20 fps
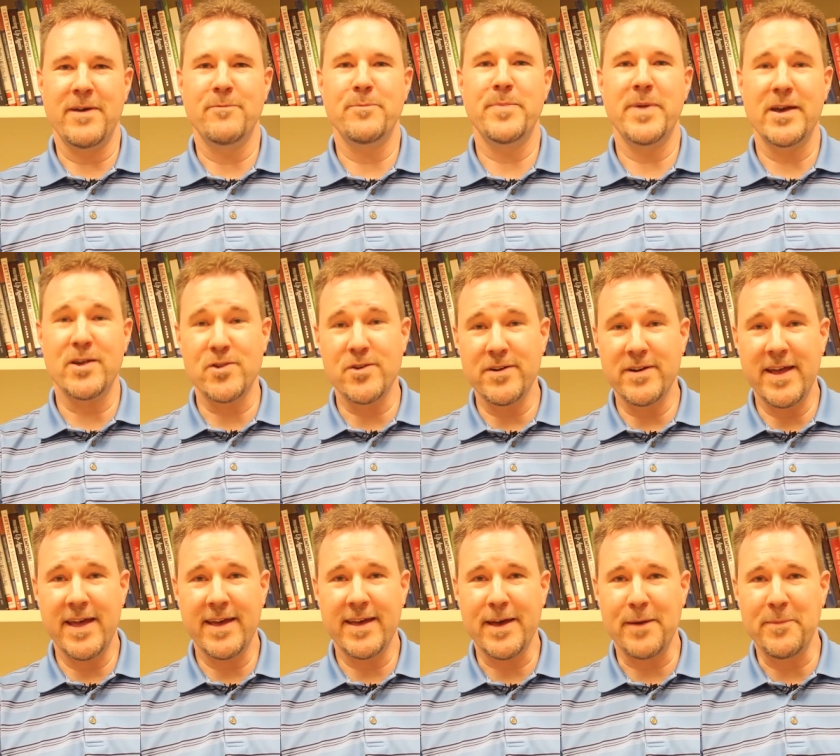We have picture
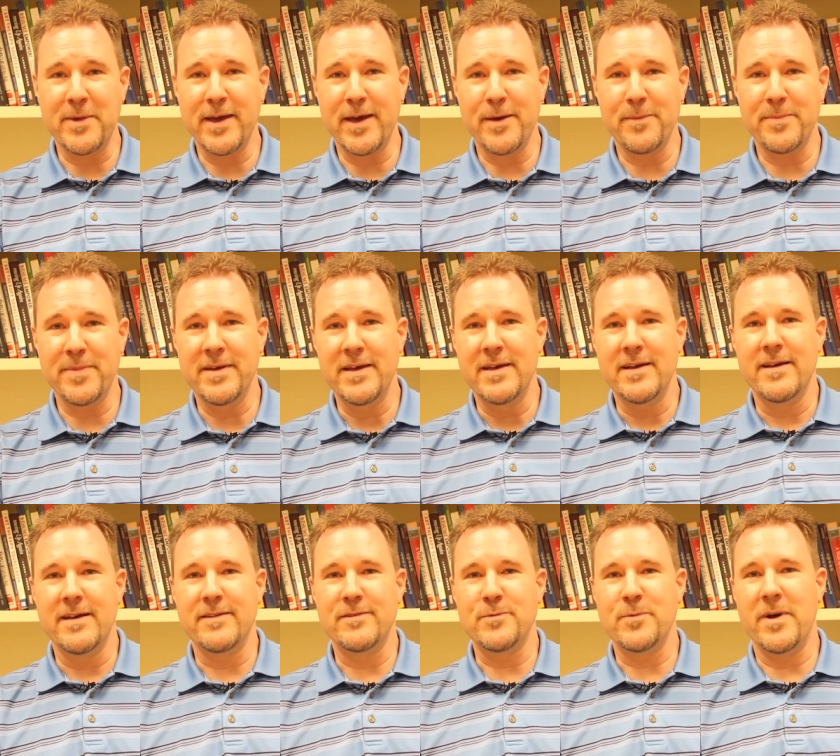day coming up,
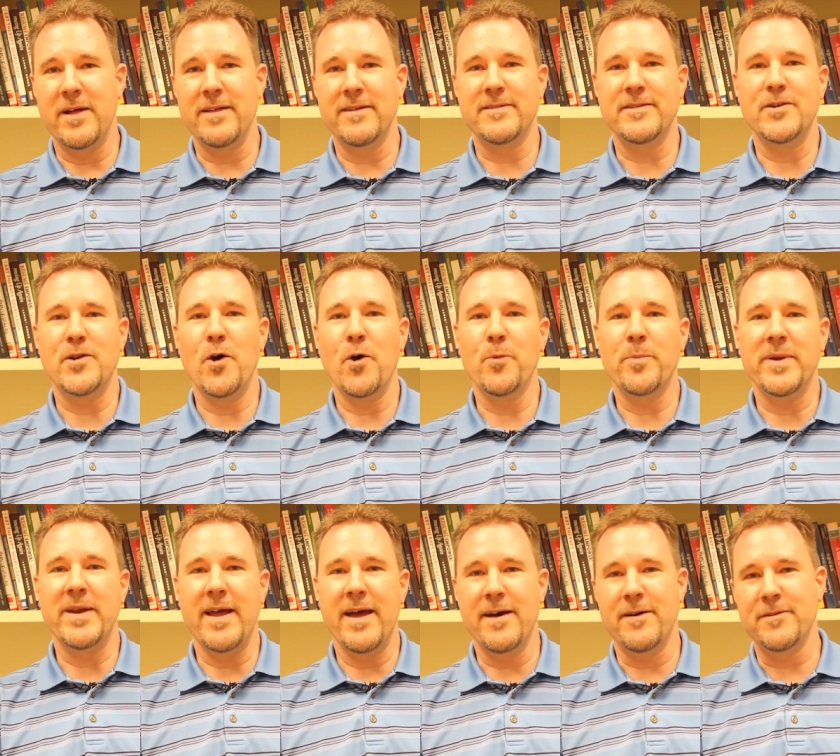as well as an
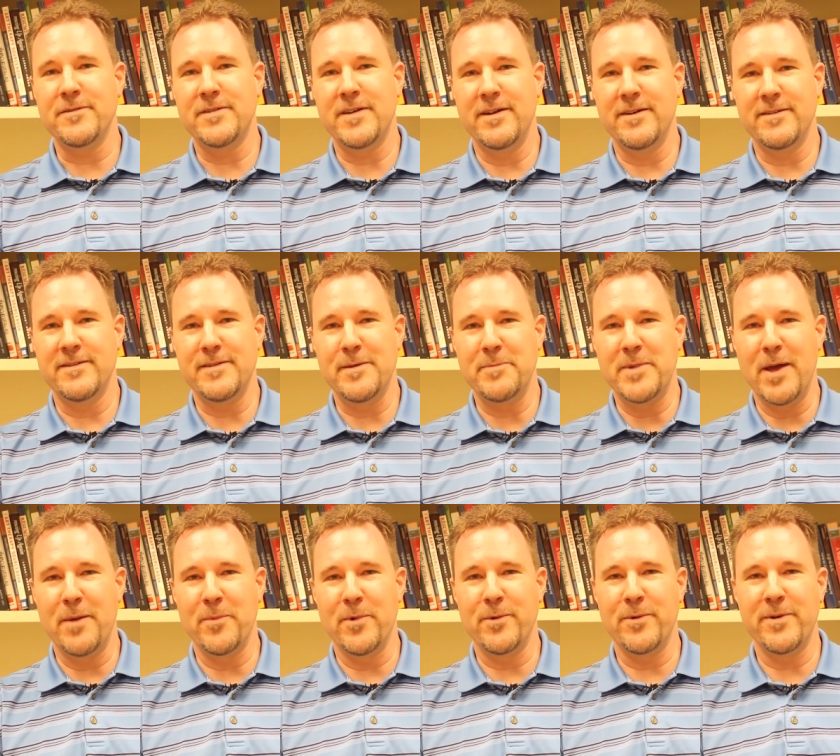open house here in
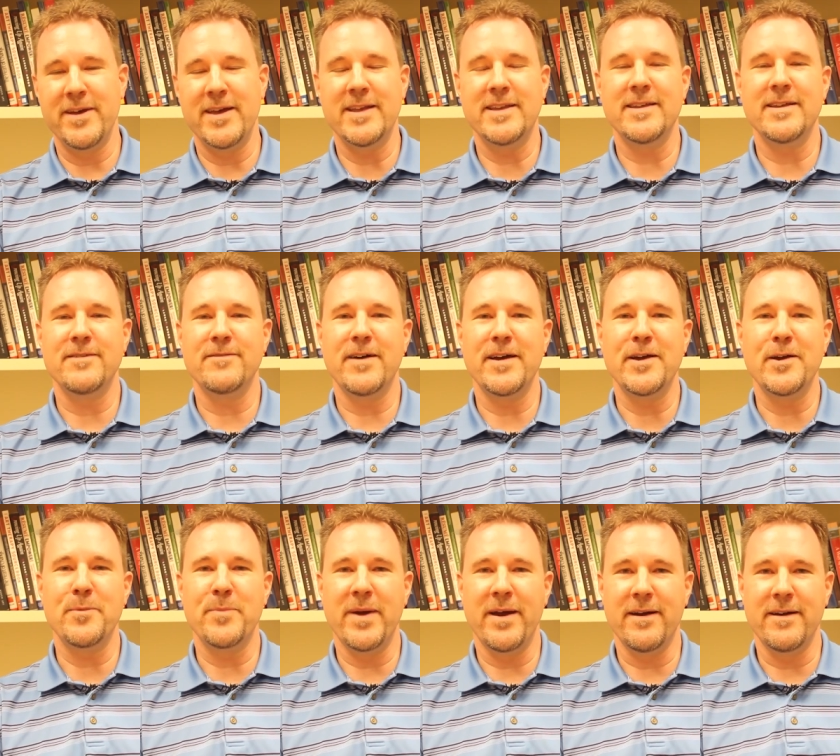September where you get to invite
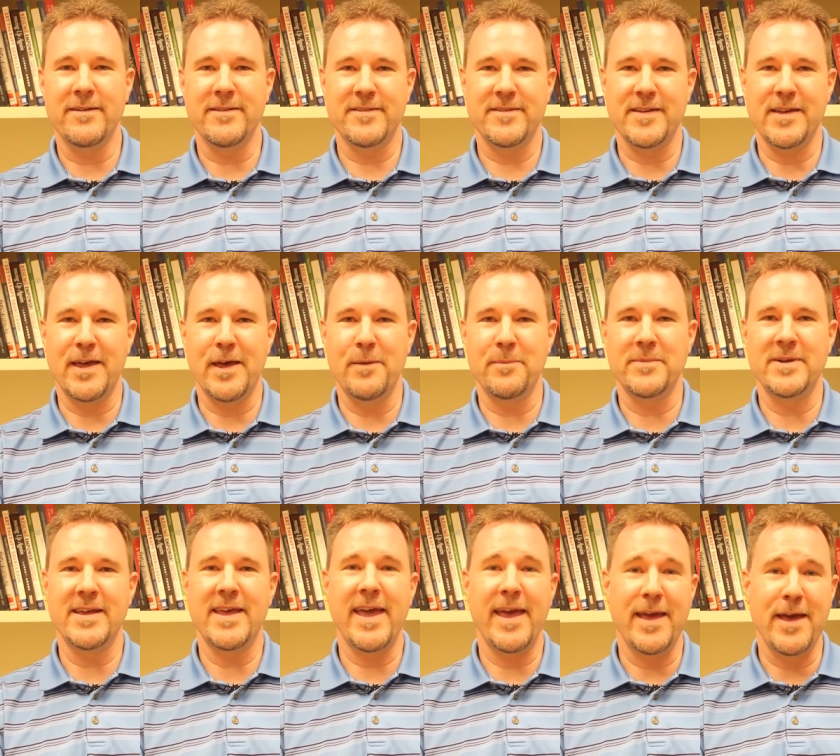your parents to come
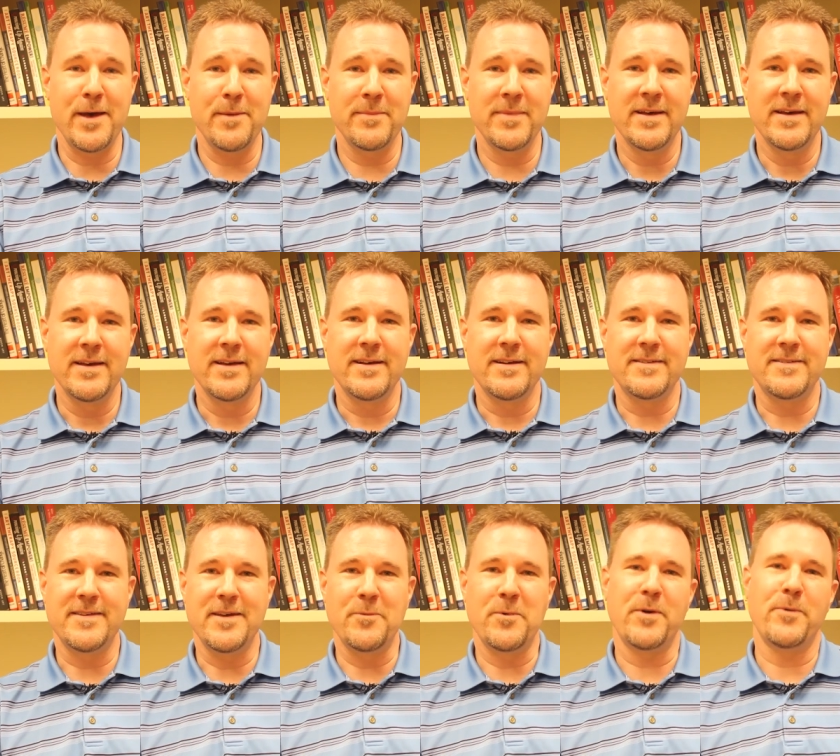to KM
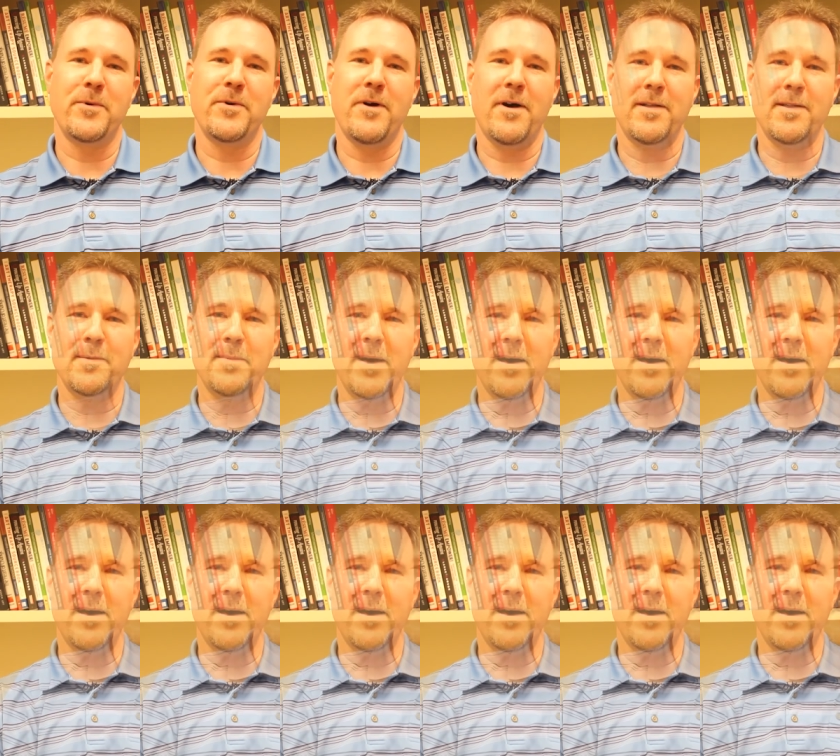and see what we're all